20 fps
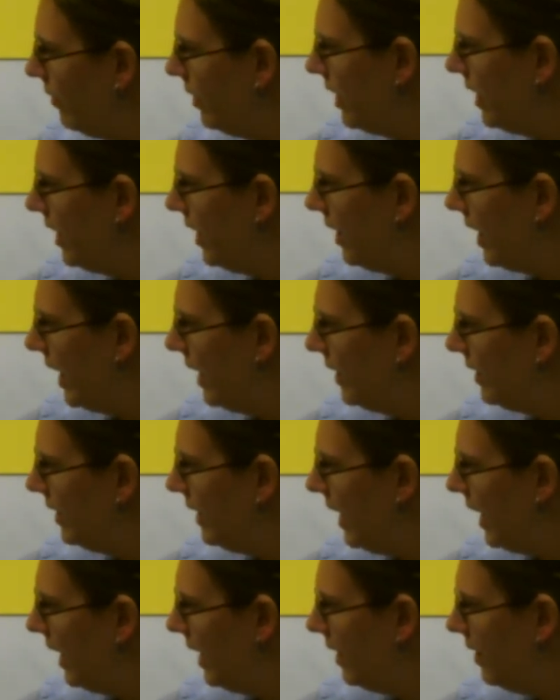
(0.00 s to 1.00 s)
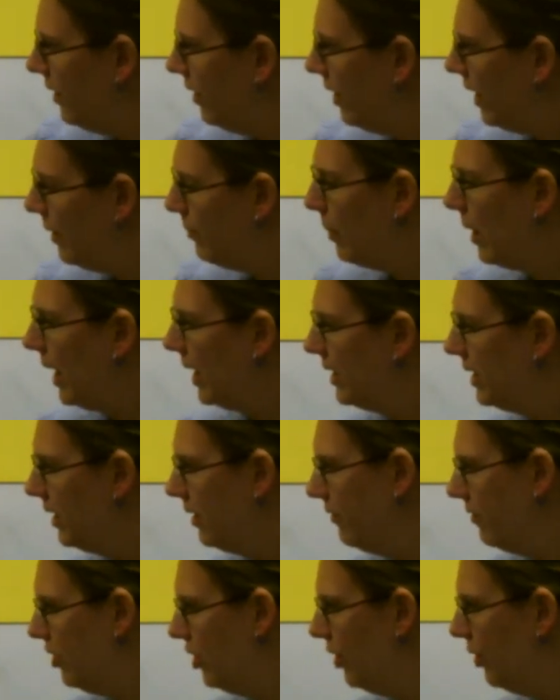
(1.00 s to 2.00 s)
over here at
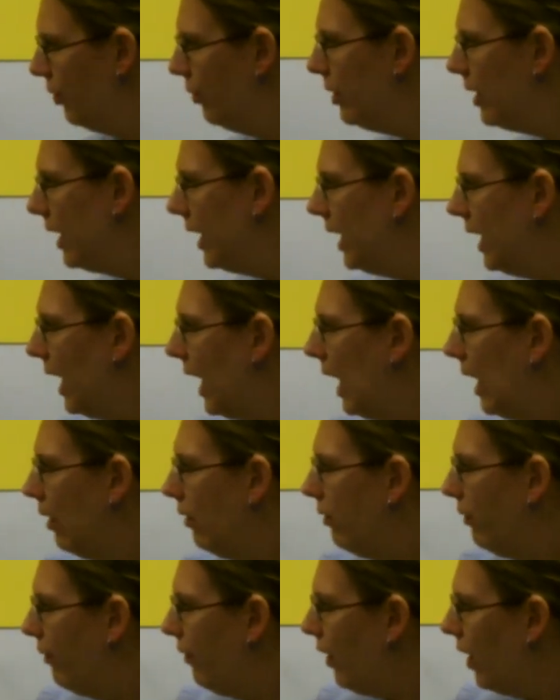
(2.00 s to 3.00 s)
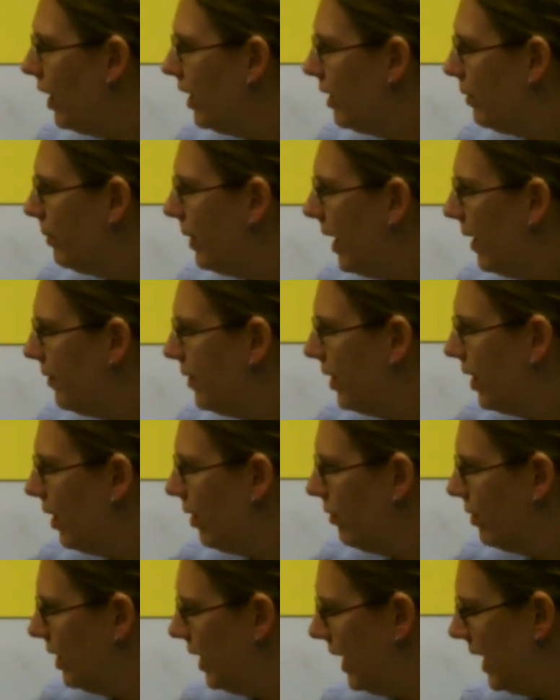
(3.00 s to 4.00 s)
positive 2. How far did we have to
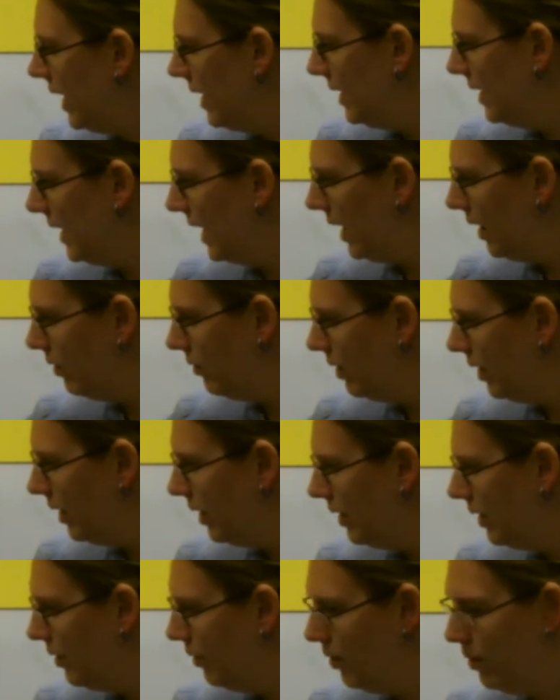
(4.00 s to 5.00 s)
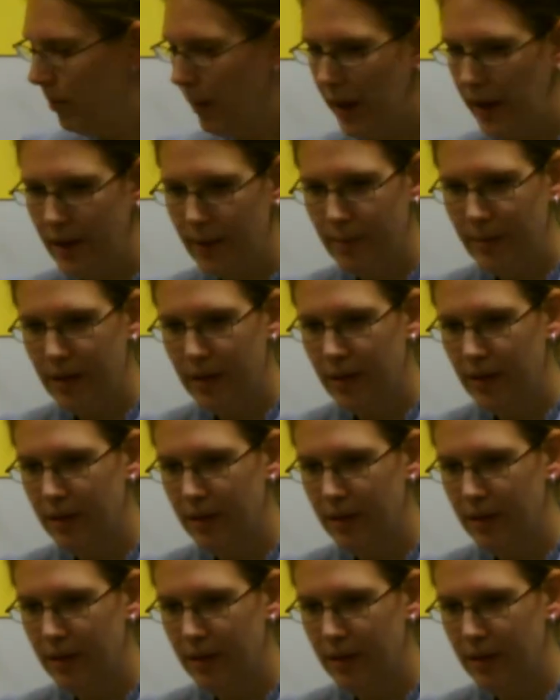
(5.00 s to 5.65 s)
go to get down to the bottom?